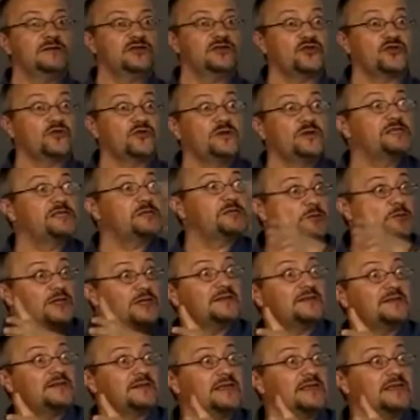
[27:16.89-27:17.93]
Should we
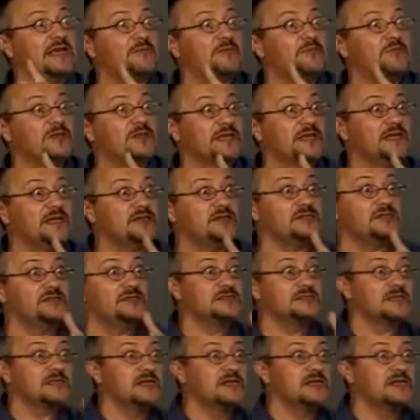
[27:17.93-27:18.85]
split the applications?